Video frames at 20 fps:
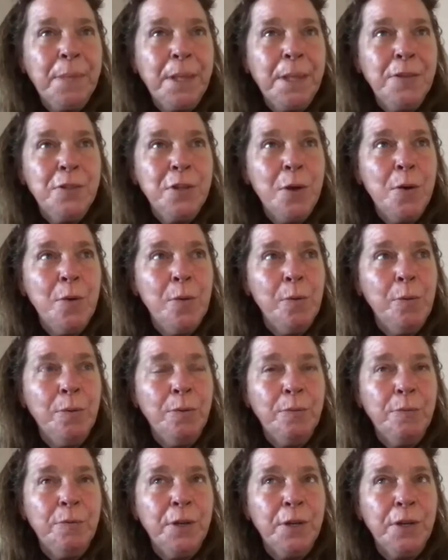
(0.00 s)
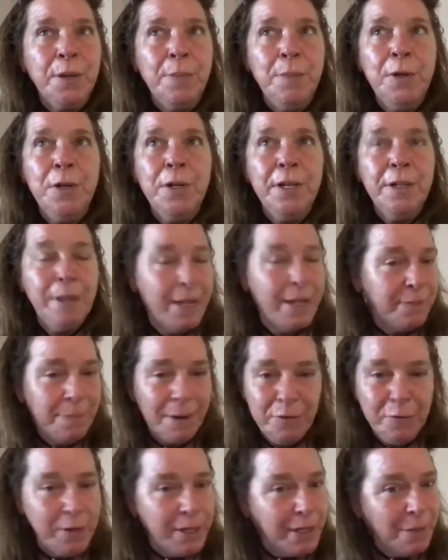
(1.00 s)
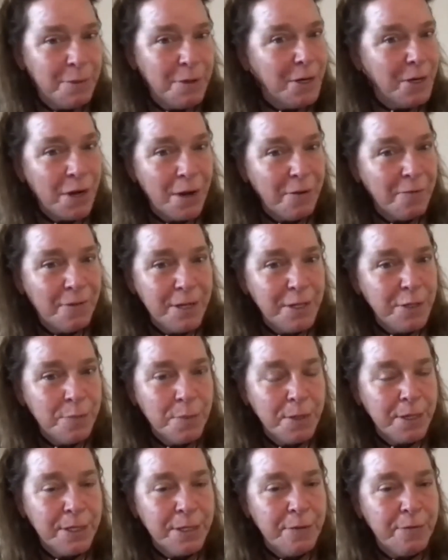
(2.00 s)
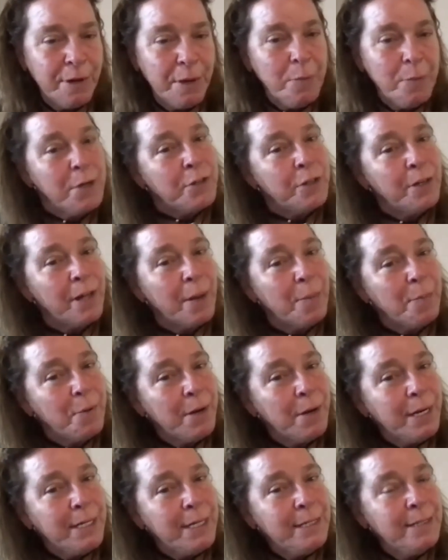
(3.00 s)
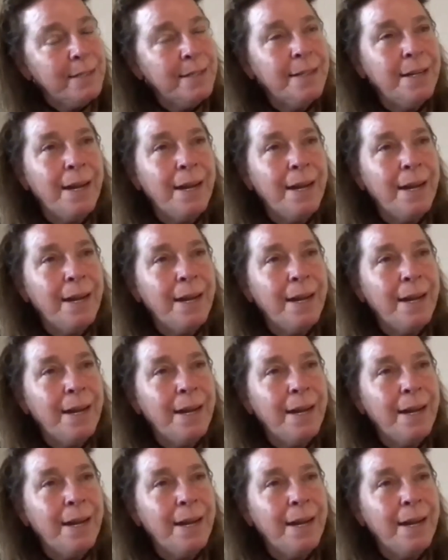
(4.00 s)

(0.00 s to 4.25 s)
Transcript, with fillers: so the community, like my free community on Facebook, is vibrational upgrade.